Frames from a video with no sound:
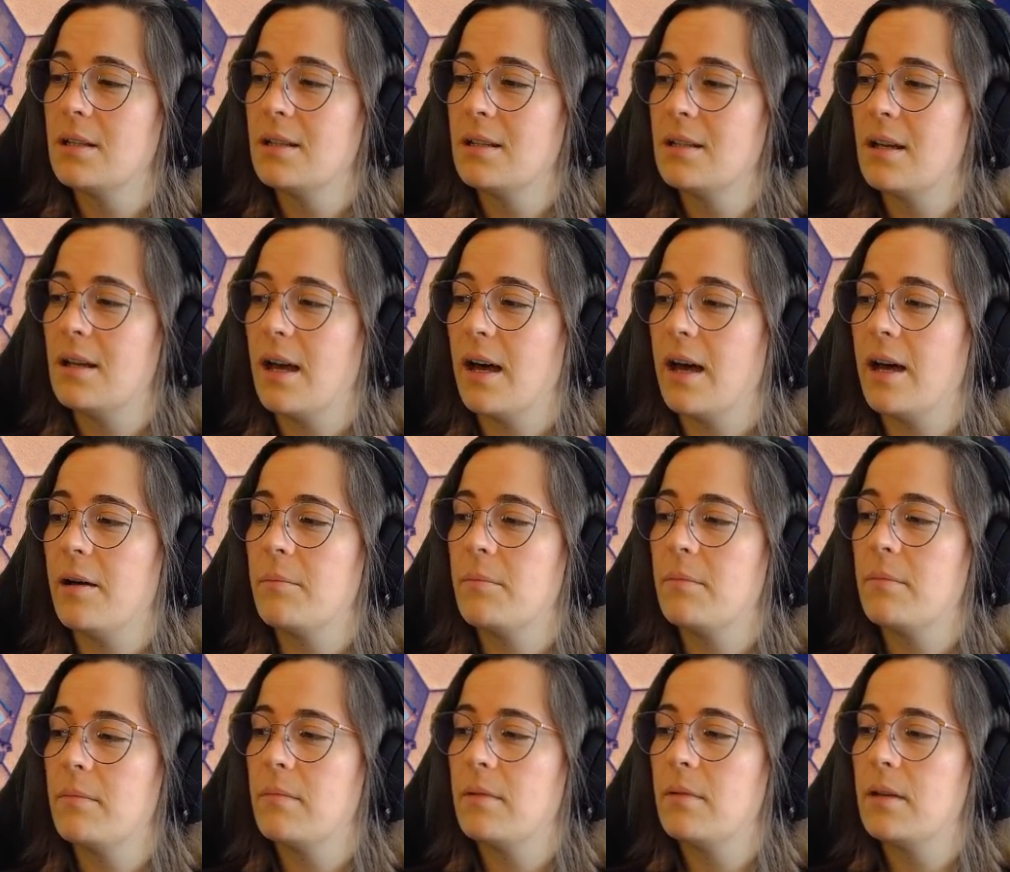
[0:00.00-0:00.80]
Yeah, um,
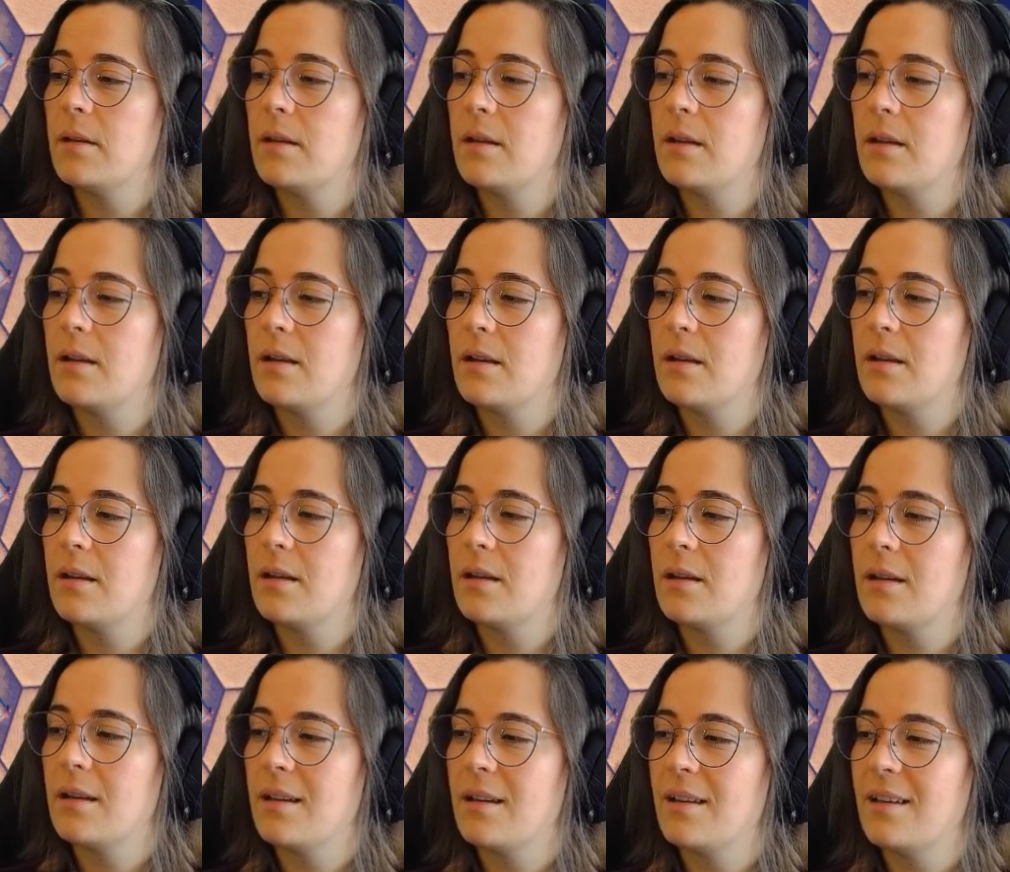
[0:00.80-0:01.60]
it's possible.
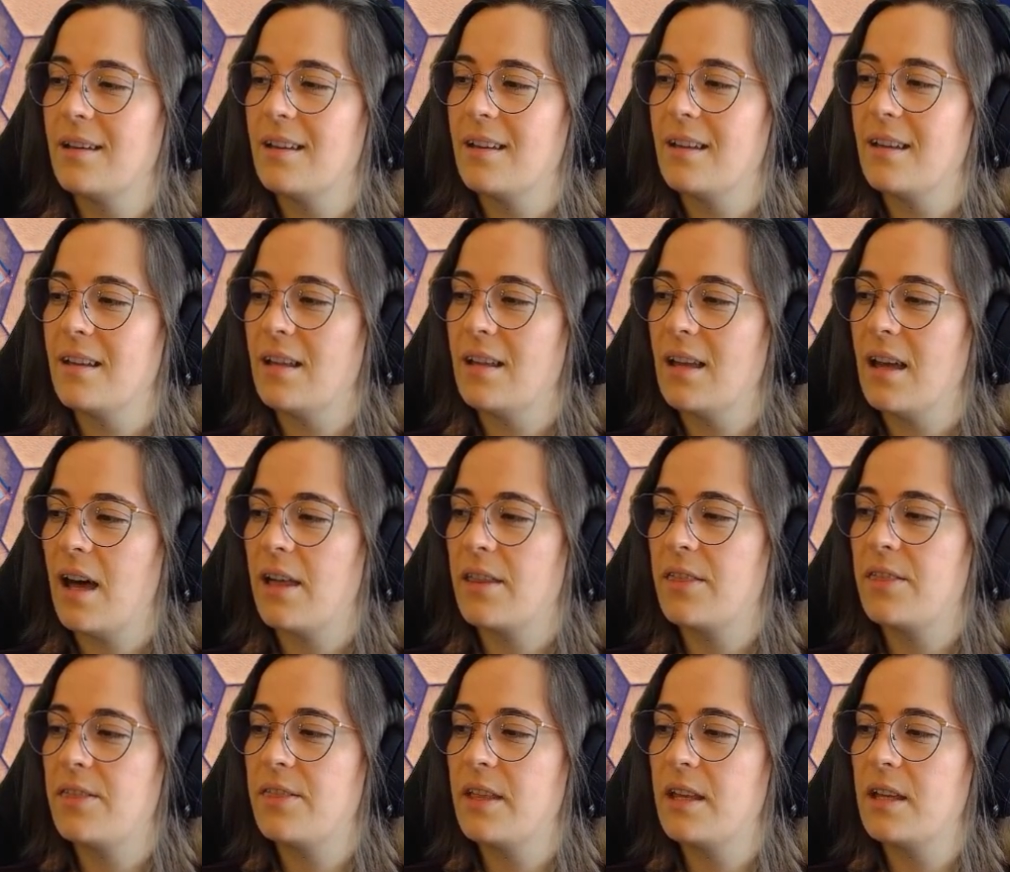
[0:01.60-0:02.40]
I
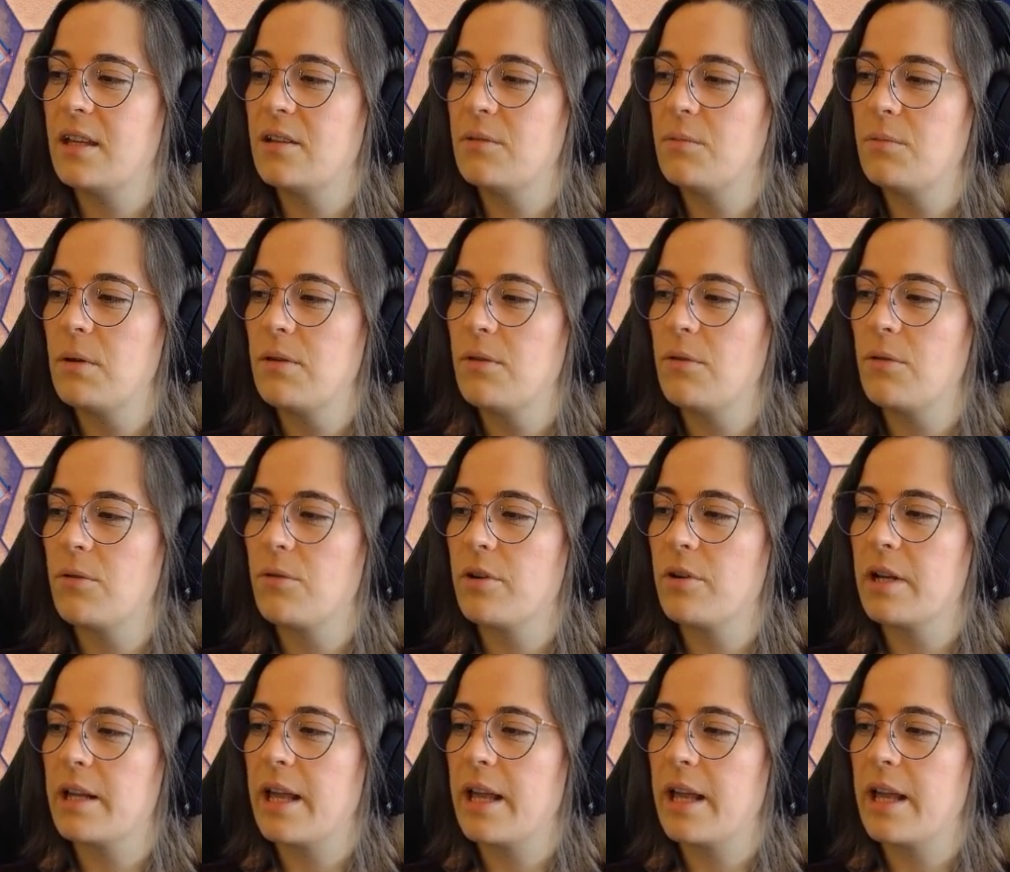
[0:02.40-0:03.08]
think we already